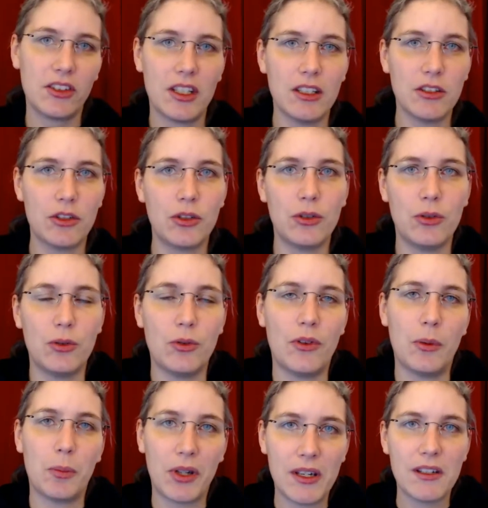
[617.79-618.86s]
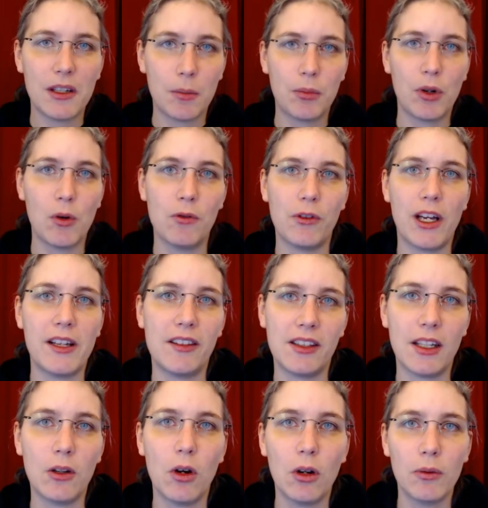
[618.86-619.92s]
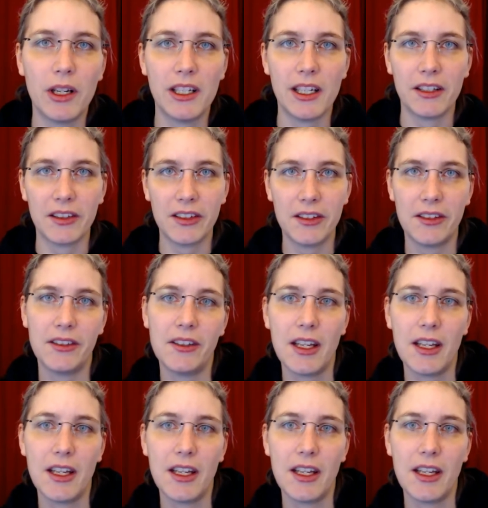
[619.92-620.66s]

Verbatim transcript: into the printer profiles that already exist